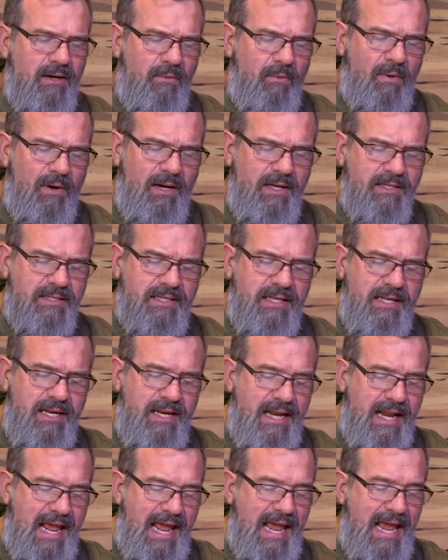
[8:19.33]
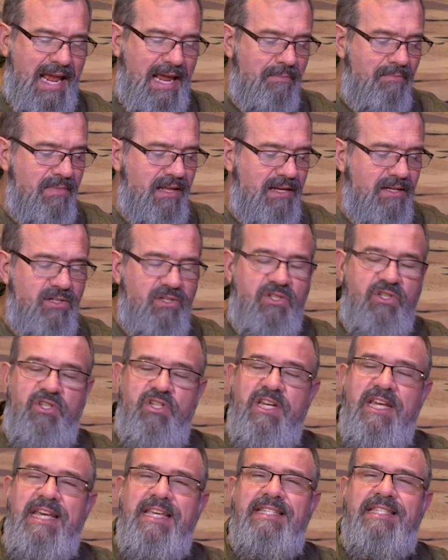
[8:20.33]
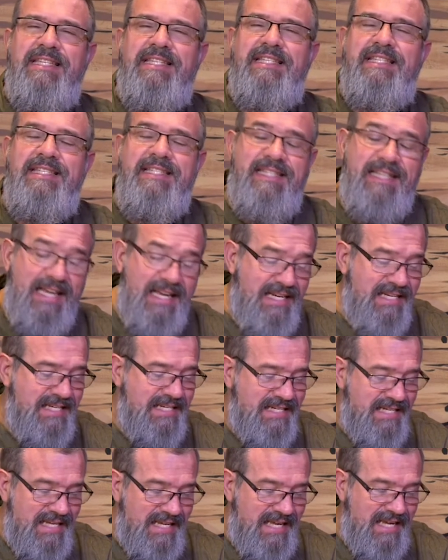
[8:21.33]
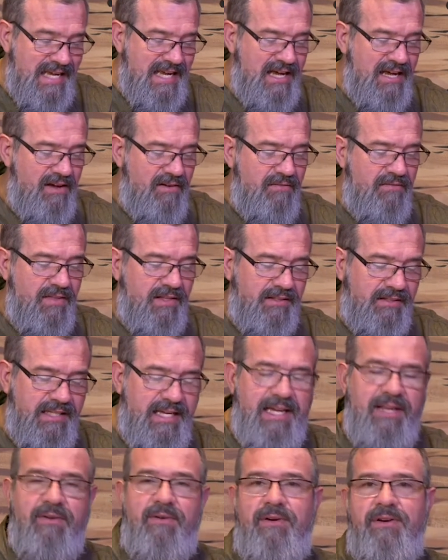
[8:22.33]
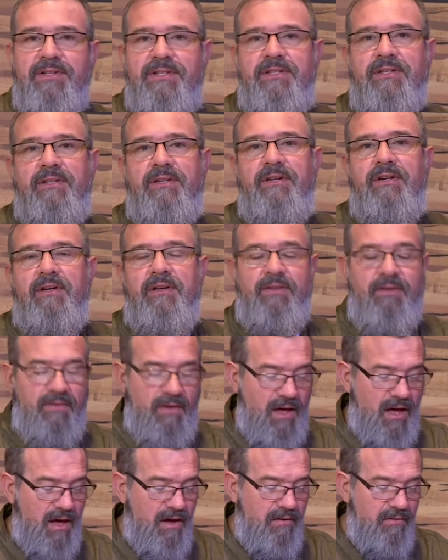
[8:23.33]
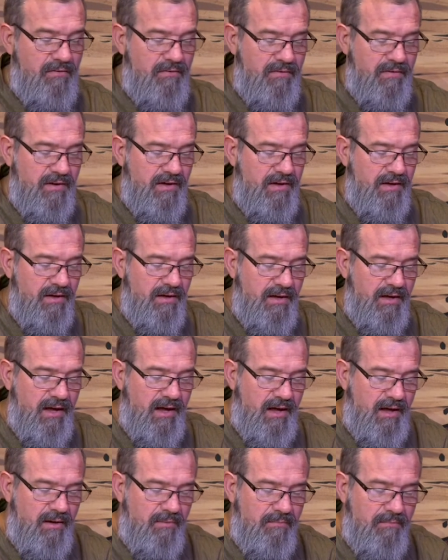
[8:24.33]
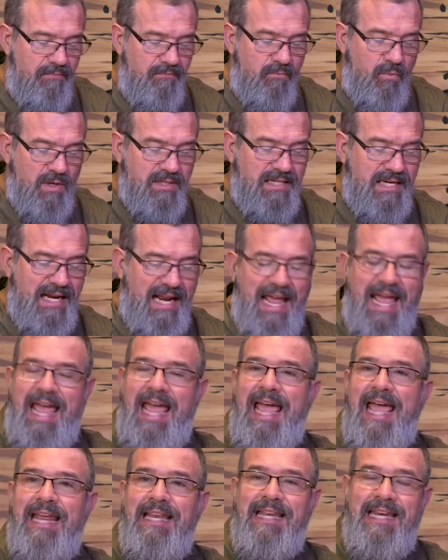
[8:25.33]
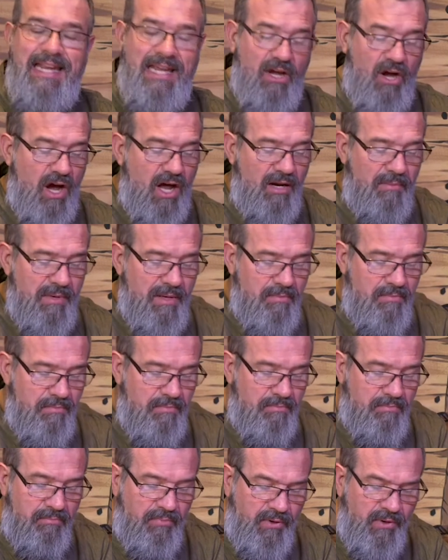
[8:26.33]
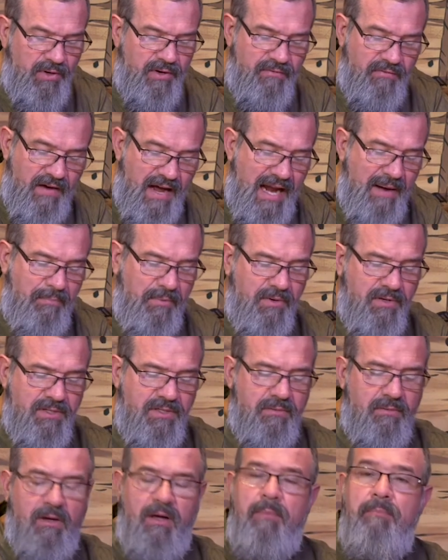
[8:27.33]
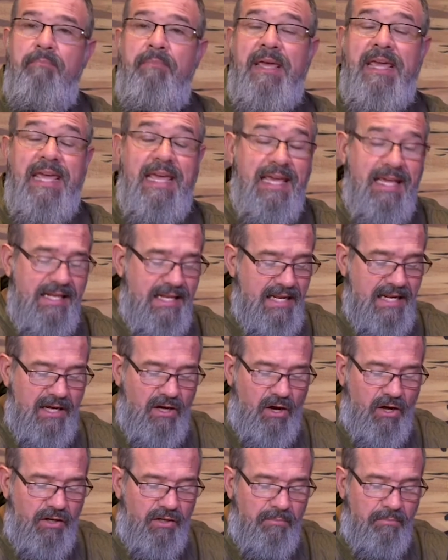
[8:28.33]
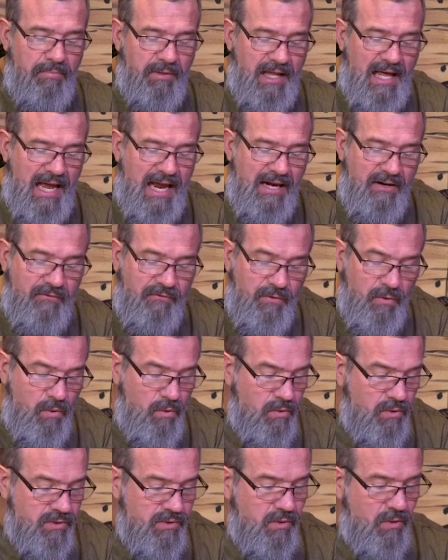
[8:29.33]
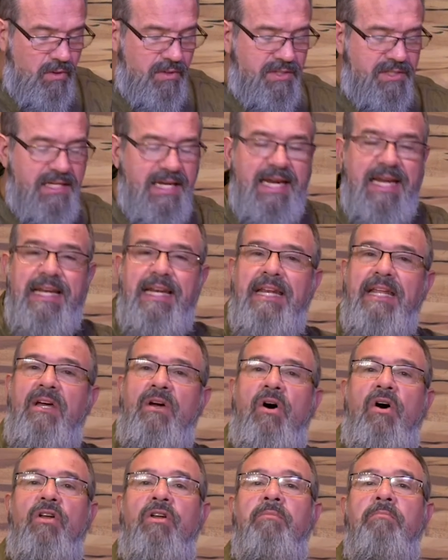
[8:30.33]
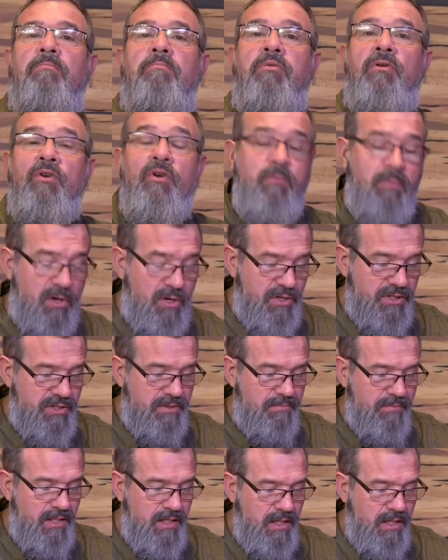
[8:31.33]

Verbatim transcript: What is the name that Jesus didn't give the leaders of? Um, was it A, did he call them a brood of vipers? Uh, B, did he call them blind fools? Or C, did he call them bloomers?